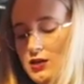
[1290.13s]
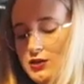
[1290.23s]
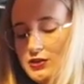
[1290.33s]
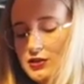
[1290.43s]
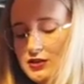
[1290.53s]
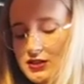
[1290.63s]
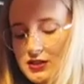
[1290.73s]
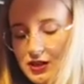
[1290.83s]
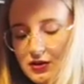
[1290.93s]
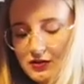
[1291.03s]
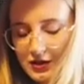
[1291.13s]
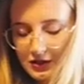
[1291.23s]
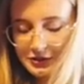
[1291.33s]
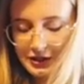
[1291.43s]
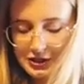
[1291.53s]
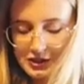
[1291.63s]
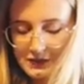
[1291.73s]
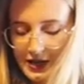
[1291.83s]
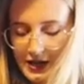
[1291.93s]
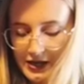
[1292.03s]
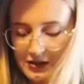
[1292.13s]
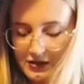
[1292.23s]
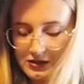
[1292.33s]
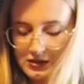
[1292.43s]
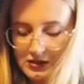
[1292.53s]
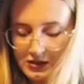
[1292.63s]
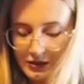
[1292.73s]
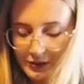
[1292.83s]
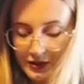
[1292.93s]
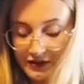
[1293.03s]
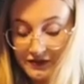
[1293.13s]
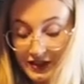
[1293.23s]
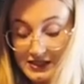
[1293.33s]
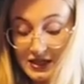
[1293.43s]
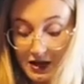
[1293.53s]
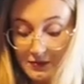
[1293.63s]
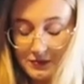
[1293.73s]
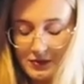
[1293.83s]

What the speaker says: So this is going to go in the alterations pile. We're going to fix it up.